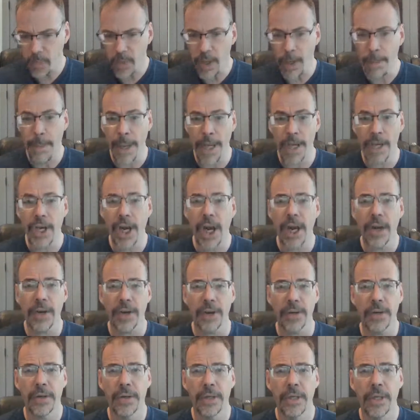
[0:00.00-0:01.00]
My
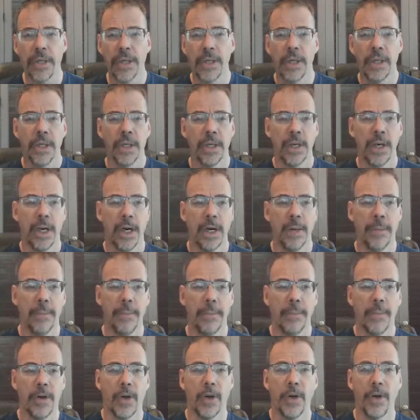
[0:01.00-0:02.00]
daughter,
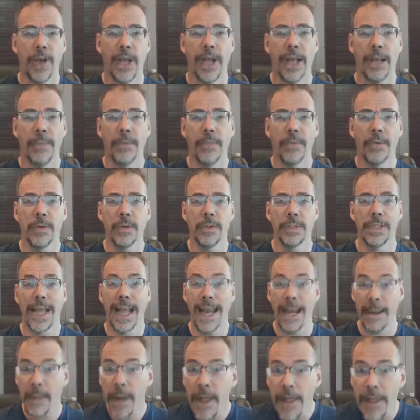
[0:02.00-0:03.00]
her name was
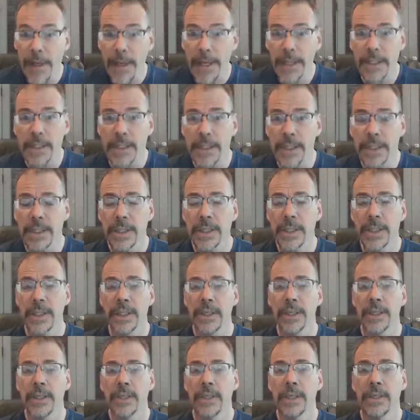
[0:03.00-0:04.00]
Amethyst.
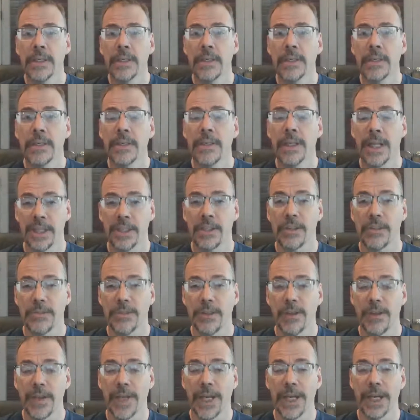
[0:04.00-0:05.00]
That's her
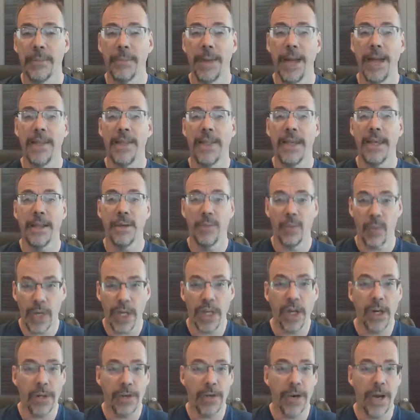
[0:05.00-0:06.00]
full name. And then we
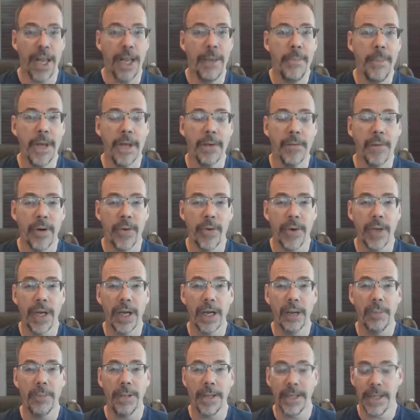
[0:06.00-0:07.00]
called her Amy growing
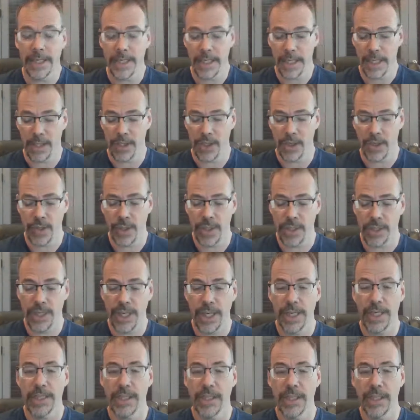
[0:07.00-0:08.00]
up. And at a certain
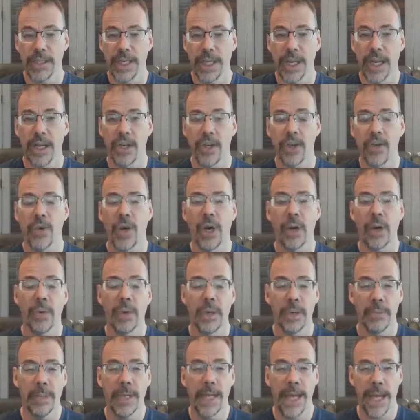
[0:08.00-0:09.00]
stage, she said, I do not
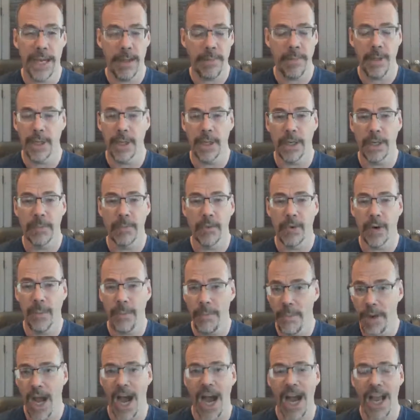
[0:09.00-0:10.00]
want to be Amy anymore.
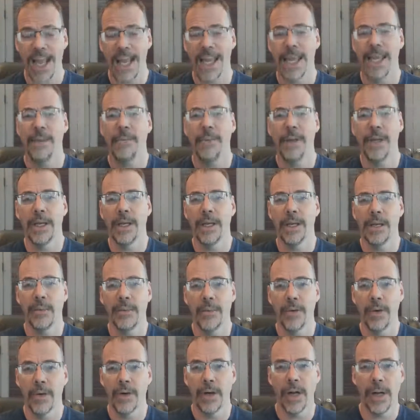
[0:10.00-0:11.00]
I'm not Amy
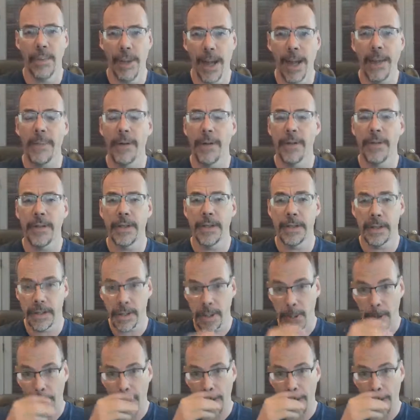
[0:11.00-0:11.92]
anymore. I'm Amethyst.